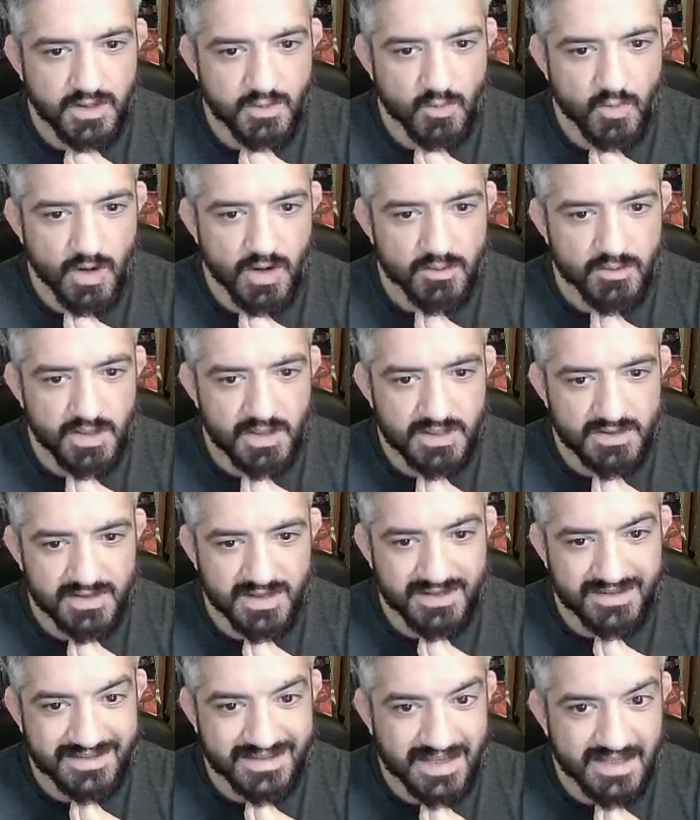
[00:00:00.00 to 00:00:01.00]
1 minute
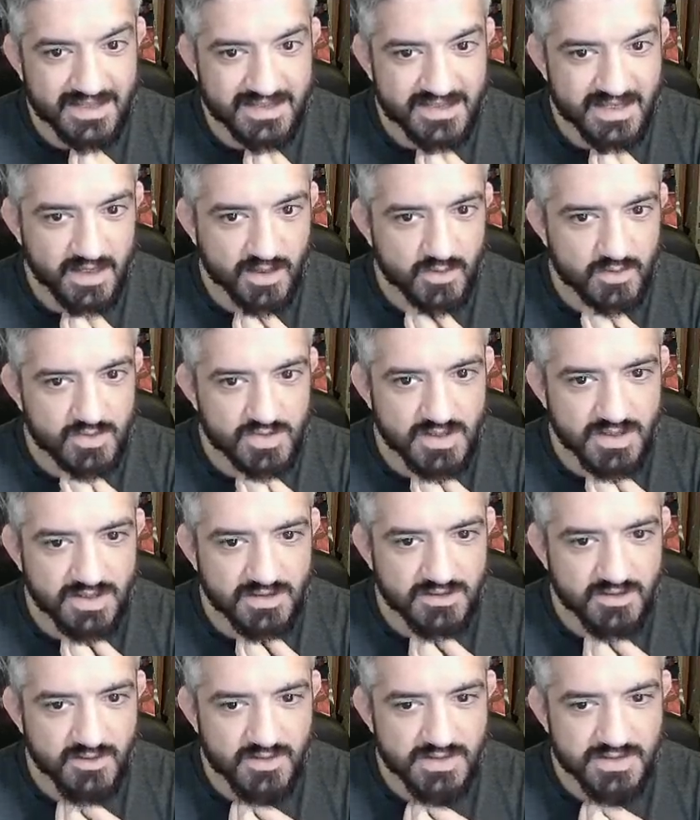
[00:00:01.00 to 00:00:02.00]
and 10 seconds
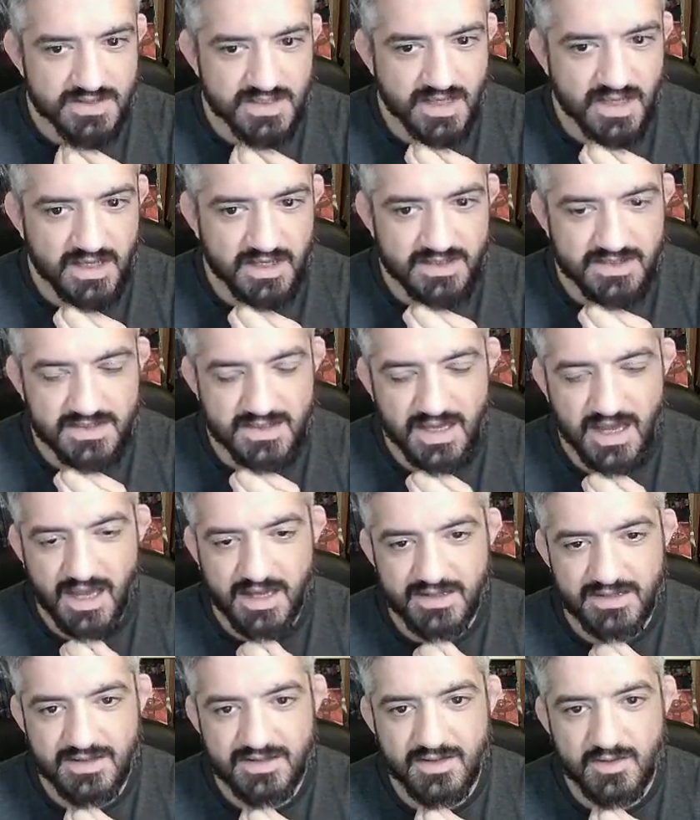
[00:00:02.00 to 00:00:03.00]
into the stage
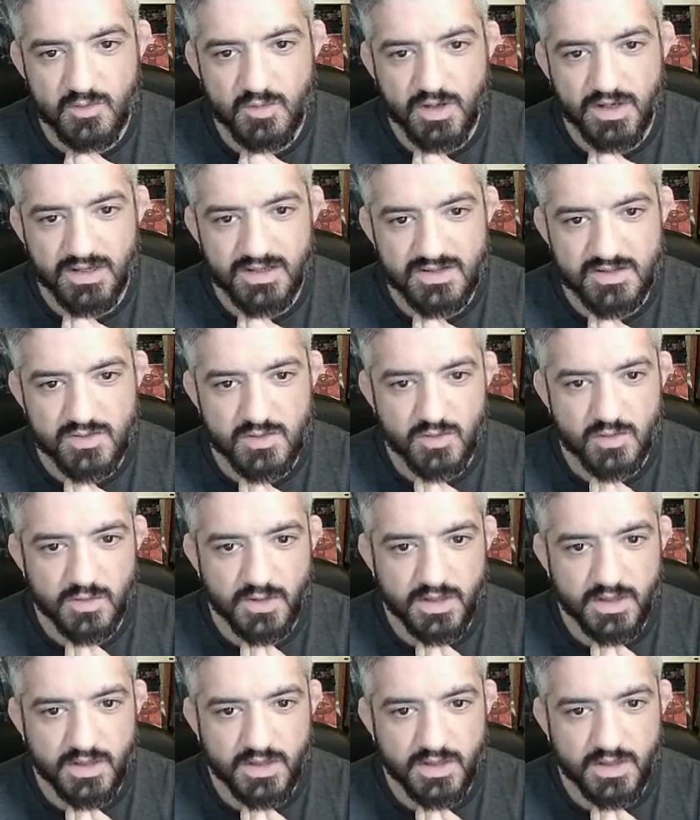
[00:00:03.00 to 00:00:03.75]
I didn't manage to